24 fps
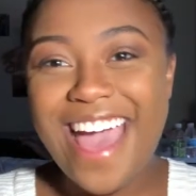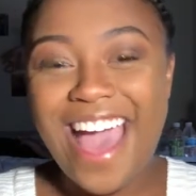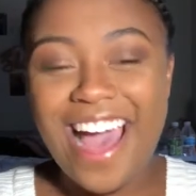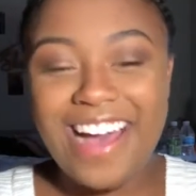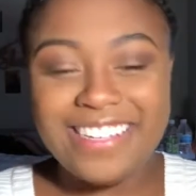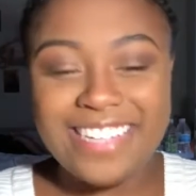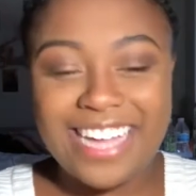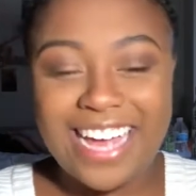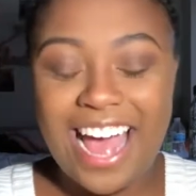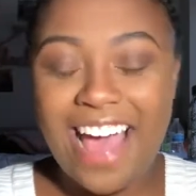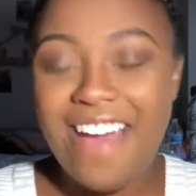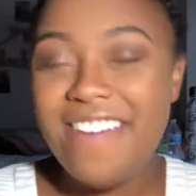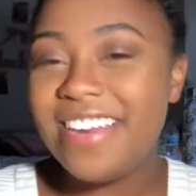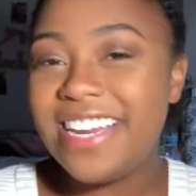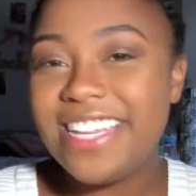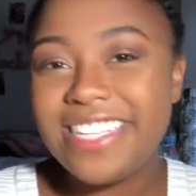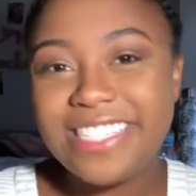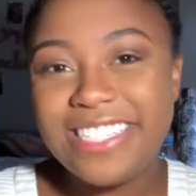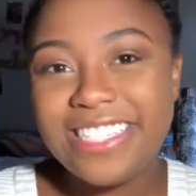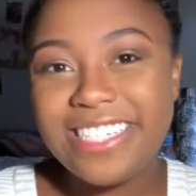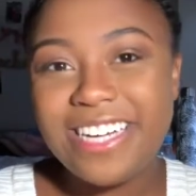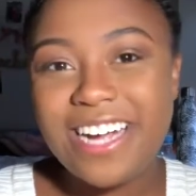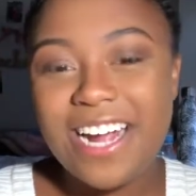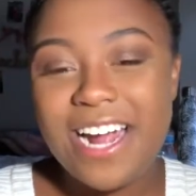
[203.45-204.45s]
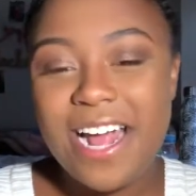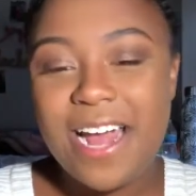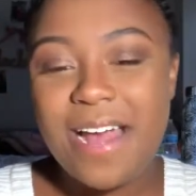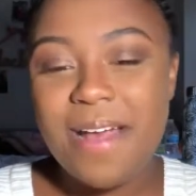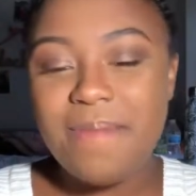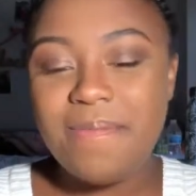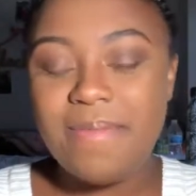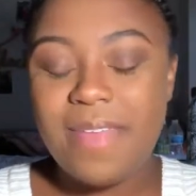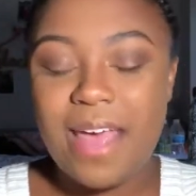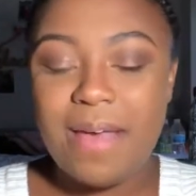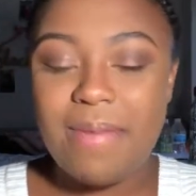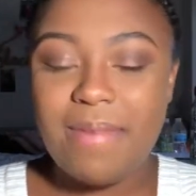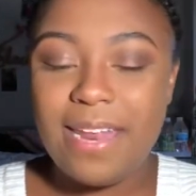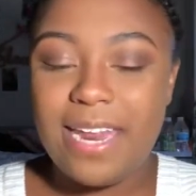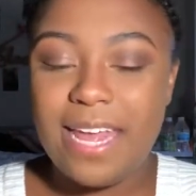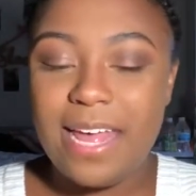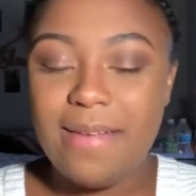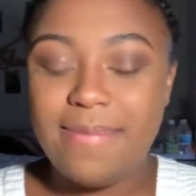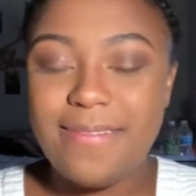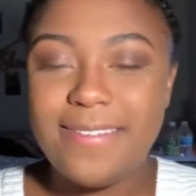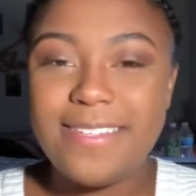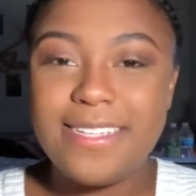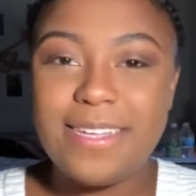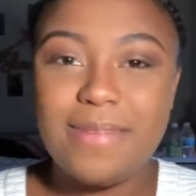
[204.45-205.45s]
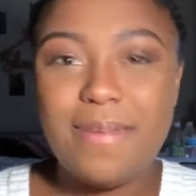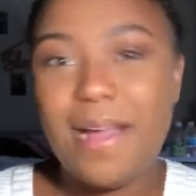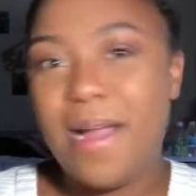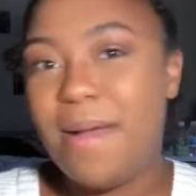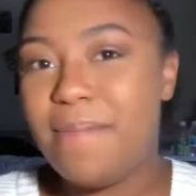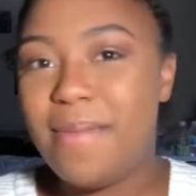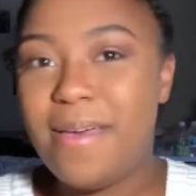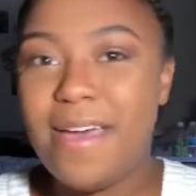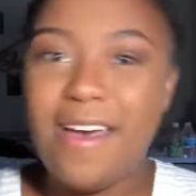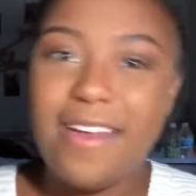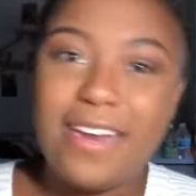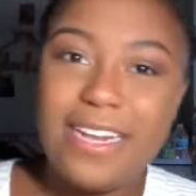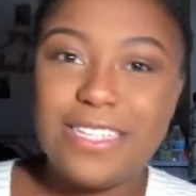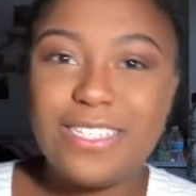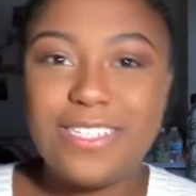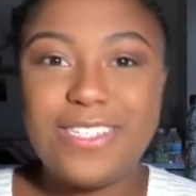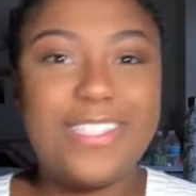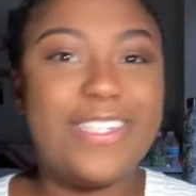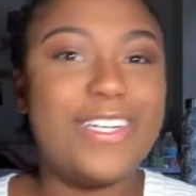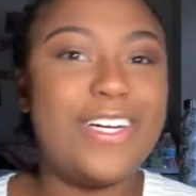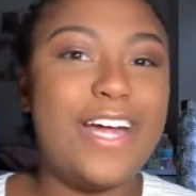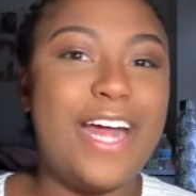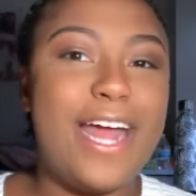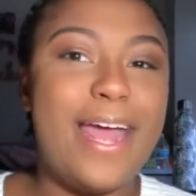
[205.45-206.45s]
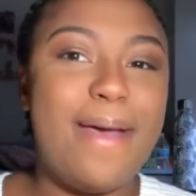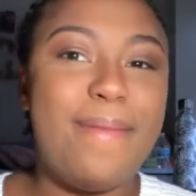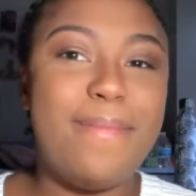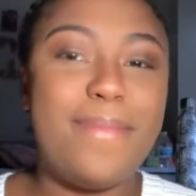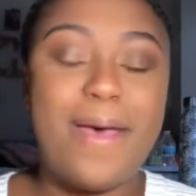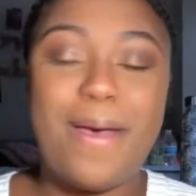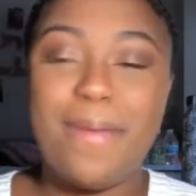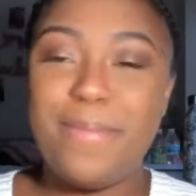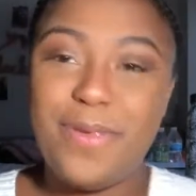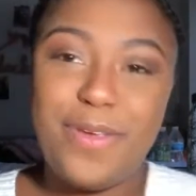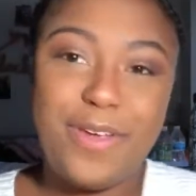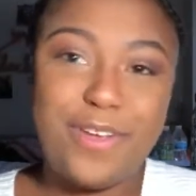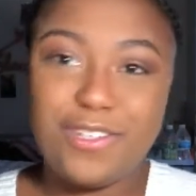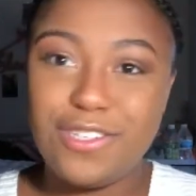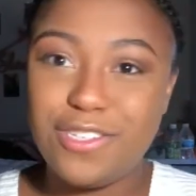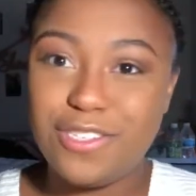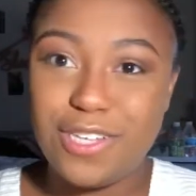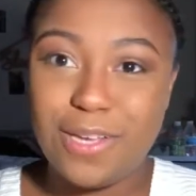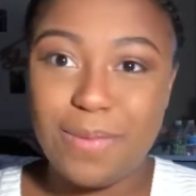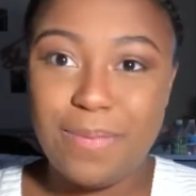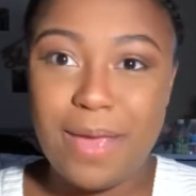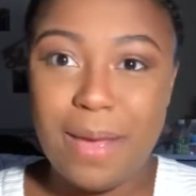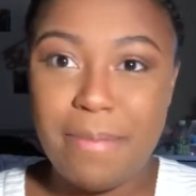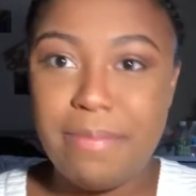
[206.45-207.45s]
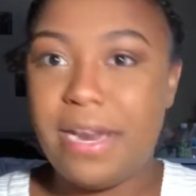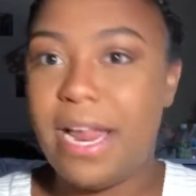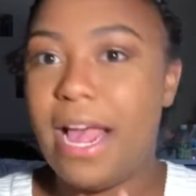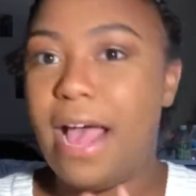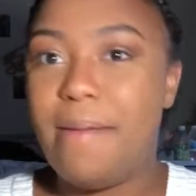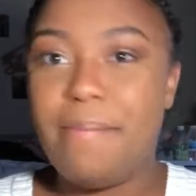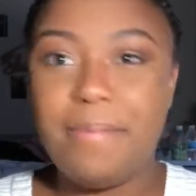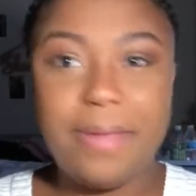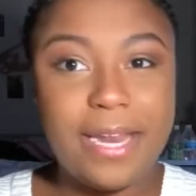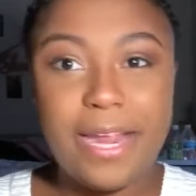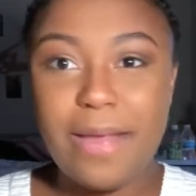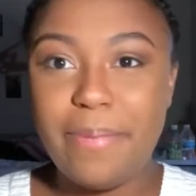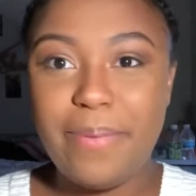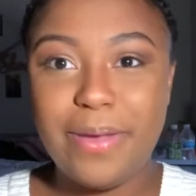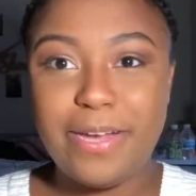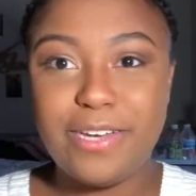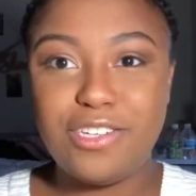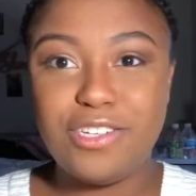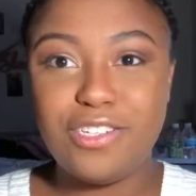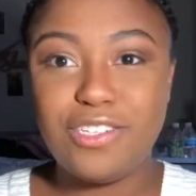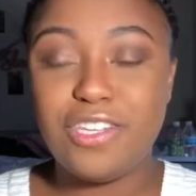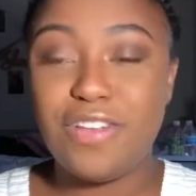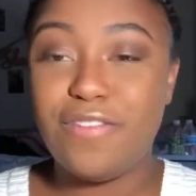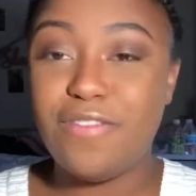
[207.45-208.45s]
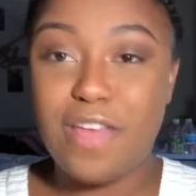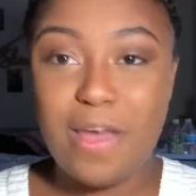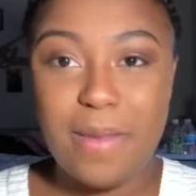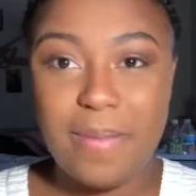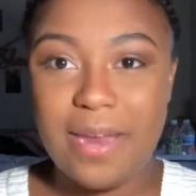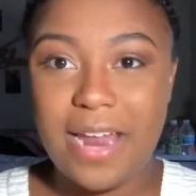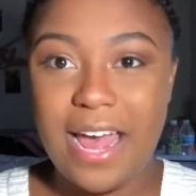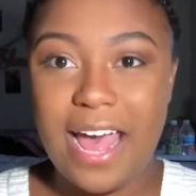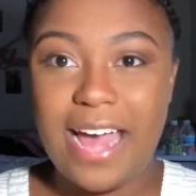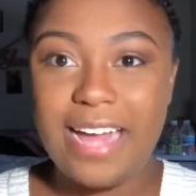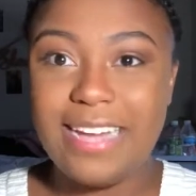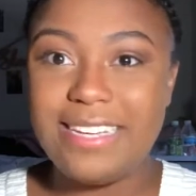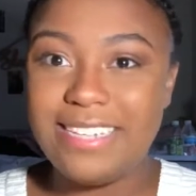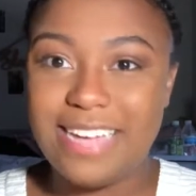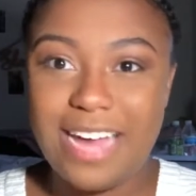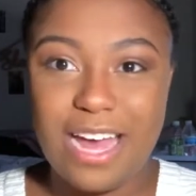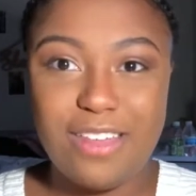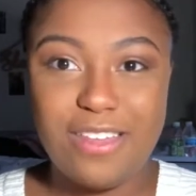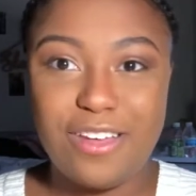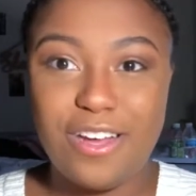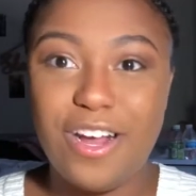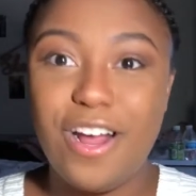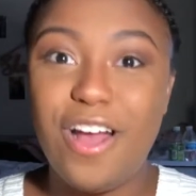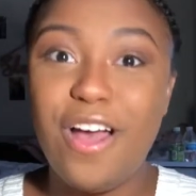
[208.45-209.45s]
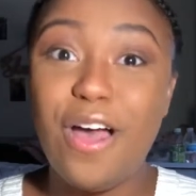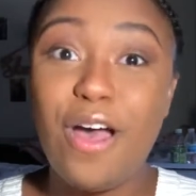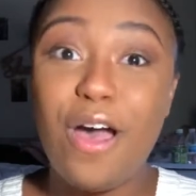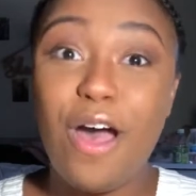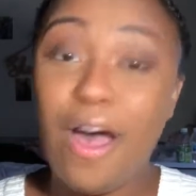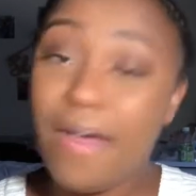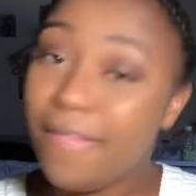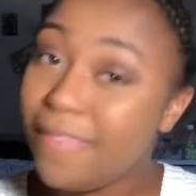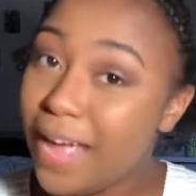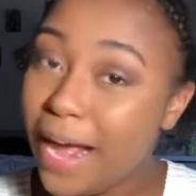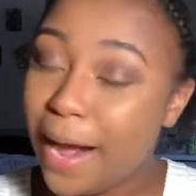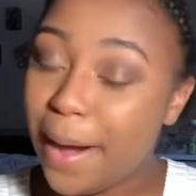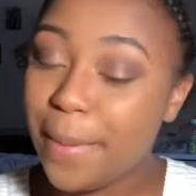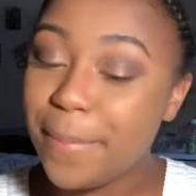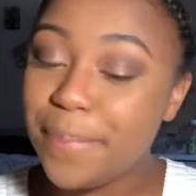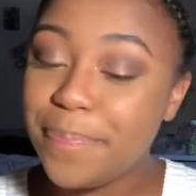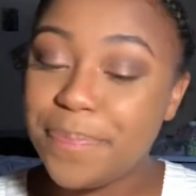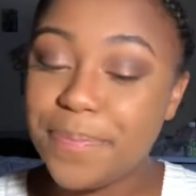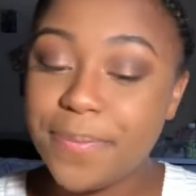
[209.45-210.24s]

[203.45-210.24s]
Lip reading: I was like, I have an Instagram, like my name is Camara Bay on Instagram. You can just look me up, and I have plenty of pictures of him and I together on there.